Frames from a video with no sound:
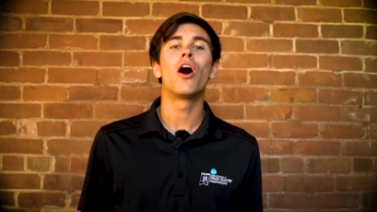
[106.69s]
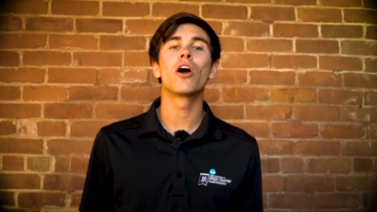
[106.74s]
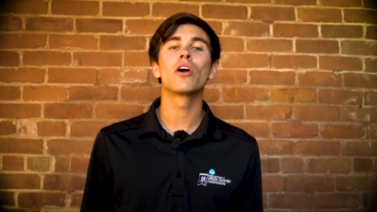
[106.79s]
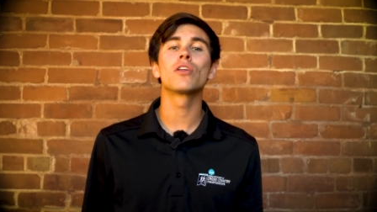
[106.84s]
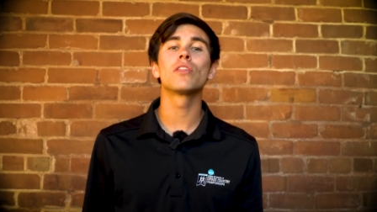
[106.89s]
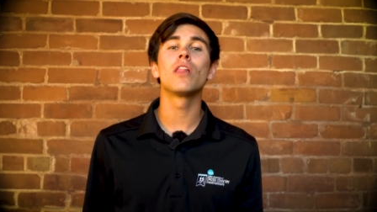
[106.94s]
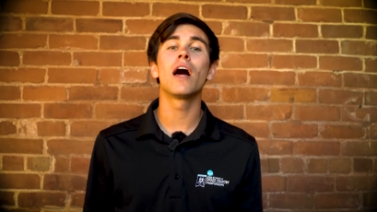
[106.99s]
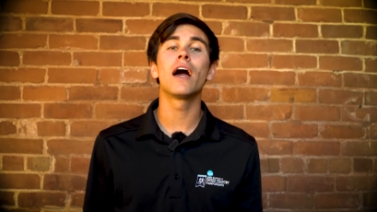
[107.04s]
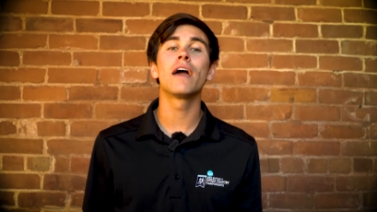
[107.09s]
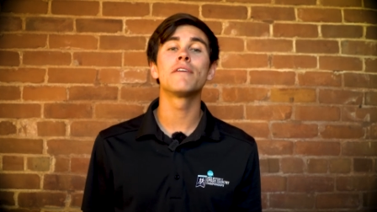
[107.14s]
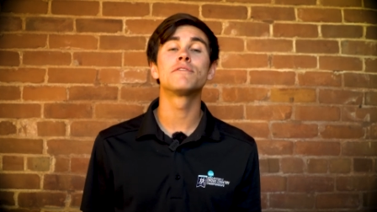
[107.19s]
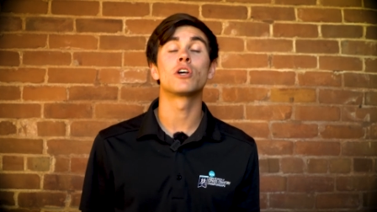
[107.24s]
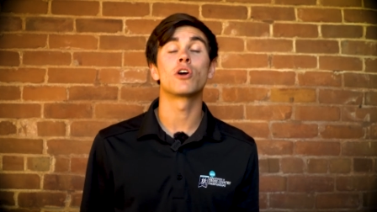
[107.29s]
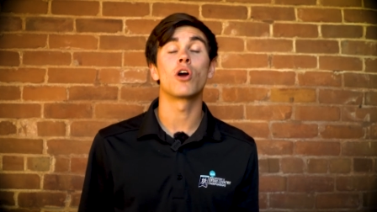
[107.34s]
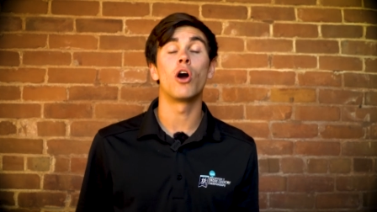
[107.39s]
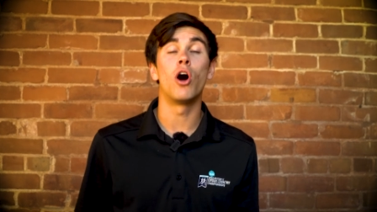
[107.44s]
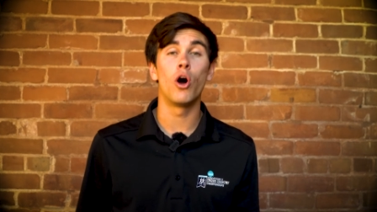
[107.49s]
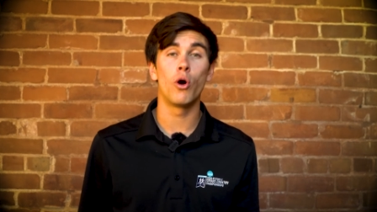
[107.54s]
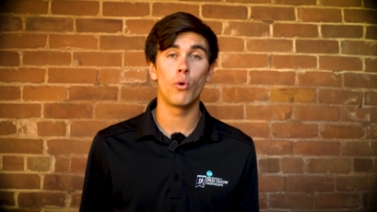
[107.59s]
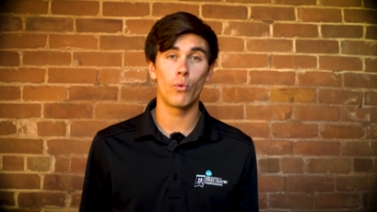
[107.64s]
Our lives
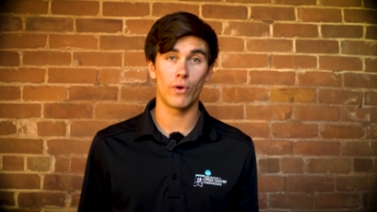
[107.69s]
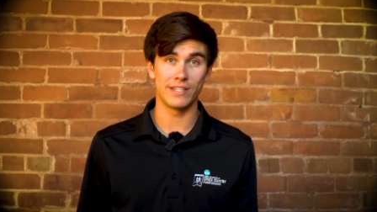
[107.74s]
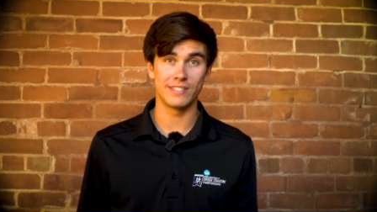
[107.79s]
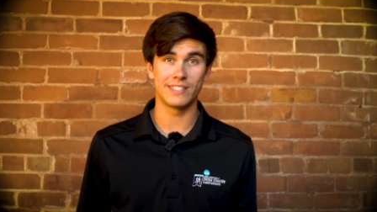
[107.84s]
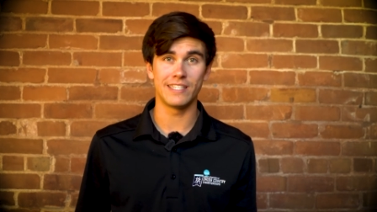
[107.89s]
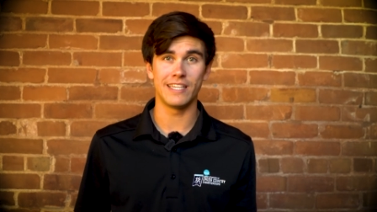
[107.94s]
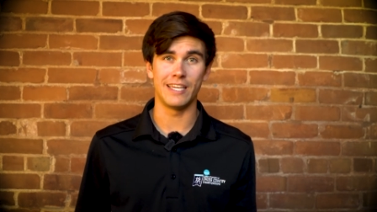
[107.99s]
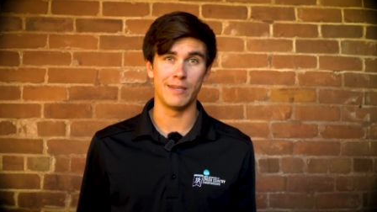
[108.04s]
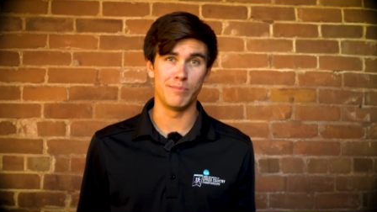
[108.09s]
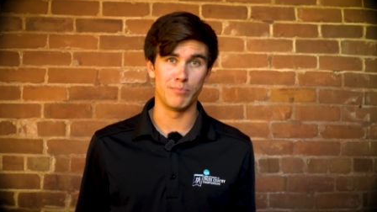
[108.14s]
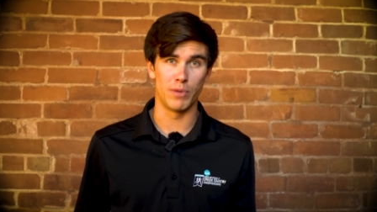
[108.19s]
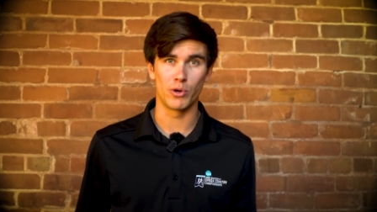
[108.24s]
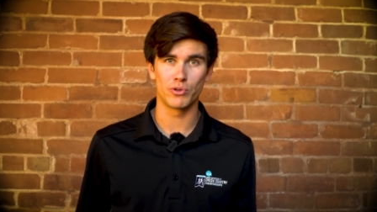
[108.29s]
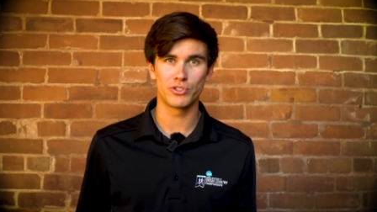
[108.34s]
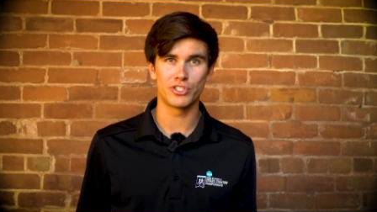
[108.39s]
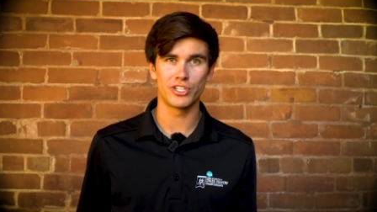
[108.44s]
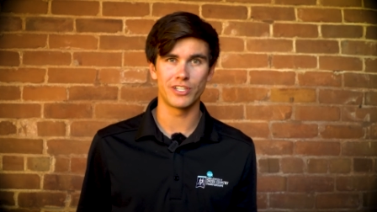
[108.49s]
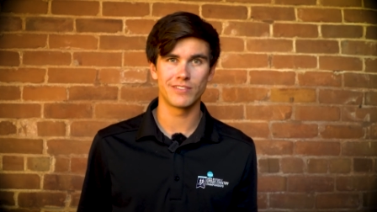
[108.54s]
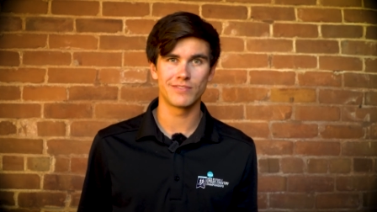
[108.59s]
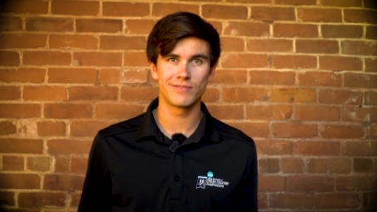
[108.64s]
are always in
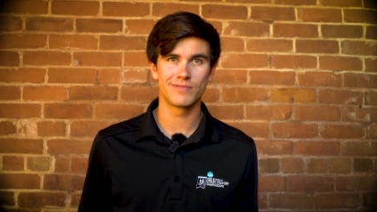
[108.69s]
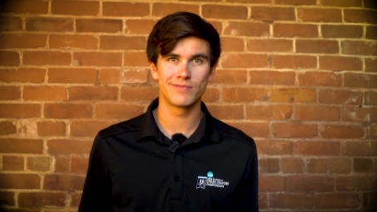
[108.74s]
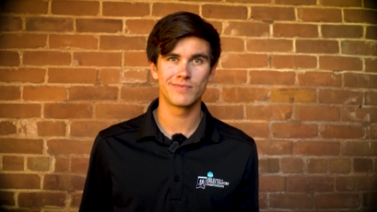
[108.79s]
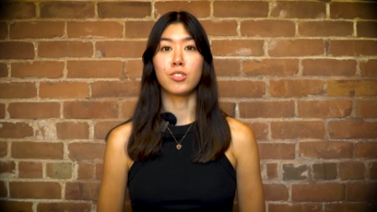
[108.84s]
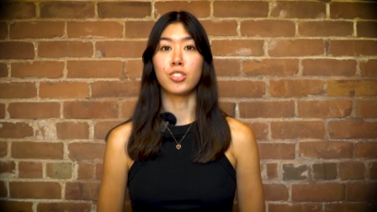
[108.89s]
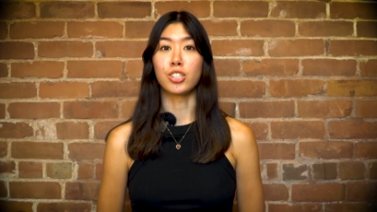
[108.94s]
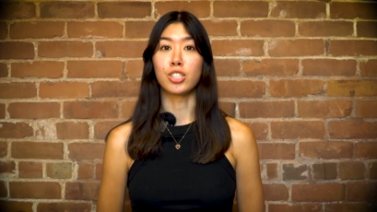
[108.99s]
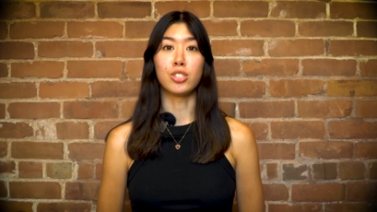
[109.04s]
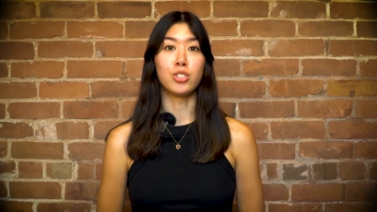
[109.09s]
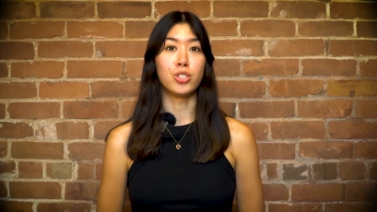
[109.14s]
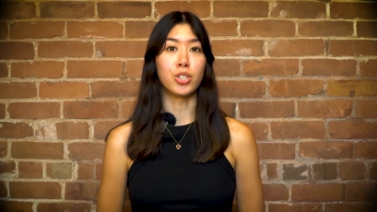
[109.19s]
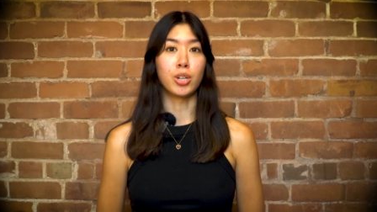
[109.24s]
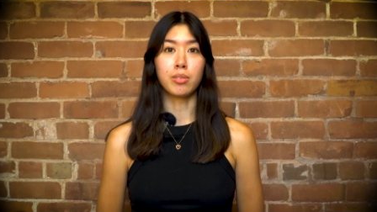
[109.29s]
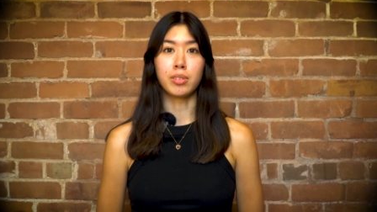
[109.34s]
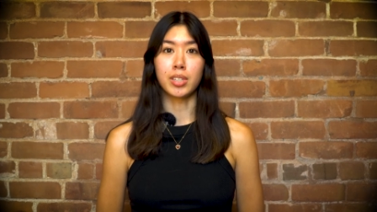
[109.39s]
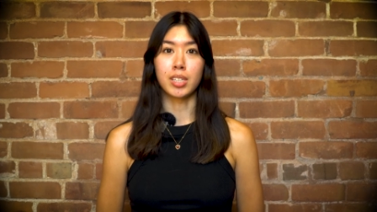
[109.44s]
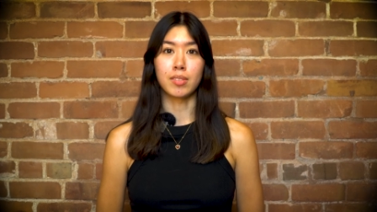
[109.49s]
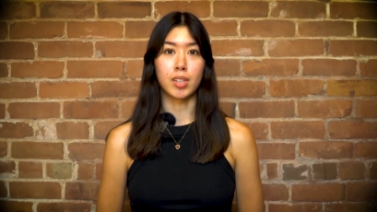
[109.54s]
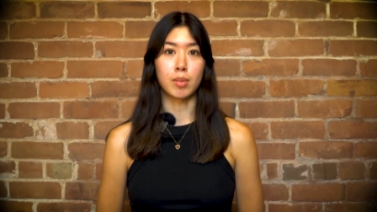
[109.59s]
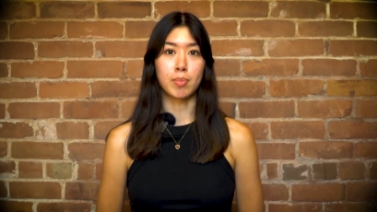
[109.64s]
motion. Just
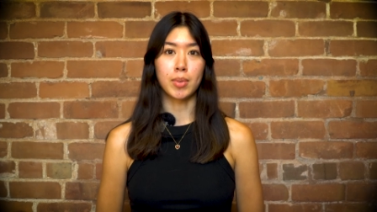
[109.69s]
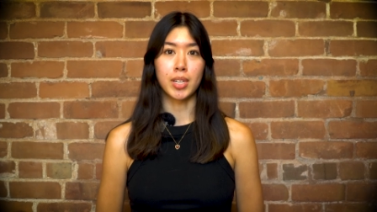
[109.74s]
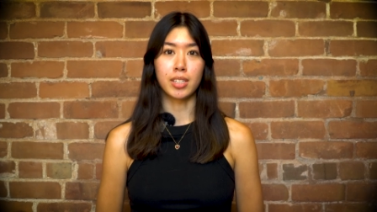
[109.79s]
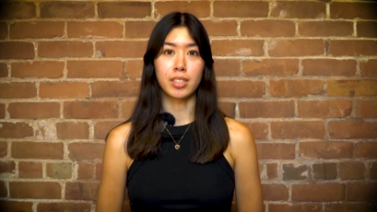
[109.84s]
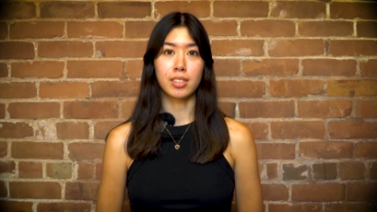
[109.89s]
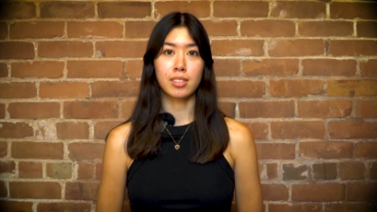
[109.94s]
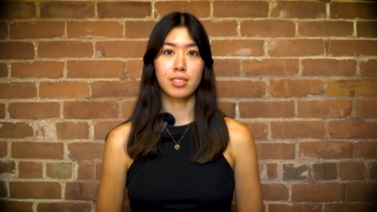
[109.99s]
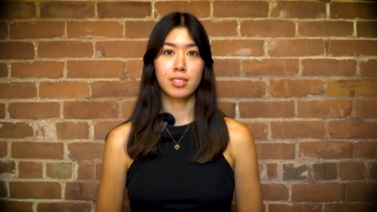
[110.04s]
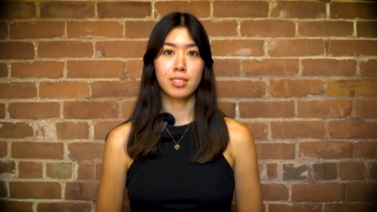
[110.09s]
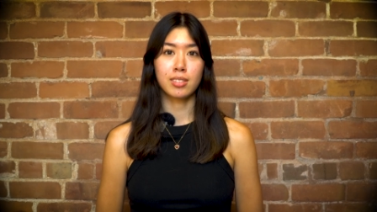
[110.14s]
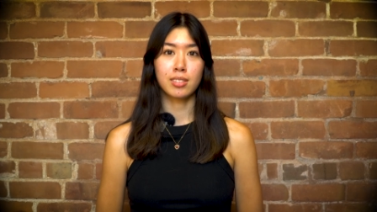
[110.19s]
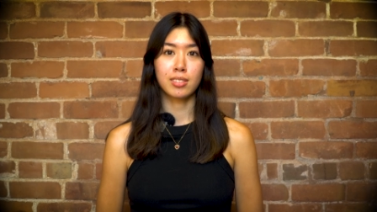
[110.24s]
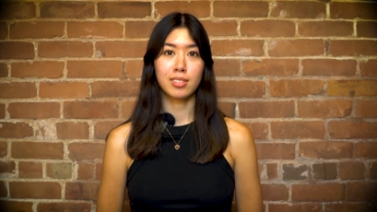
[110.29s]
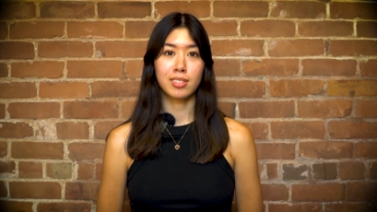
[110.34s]
don't give up on us.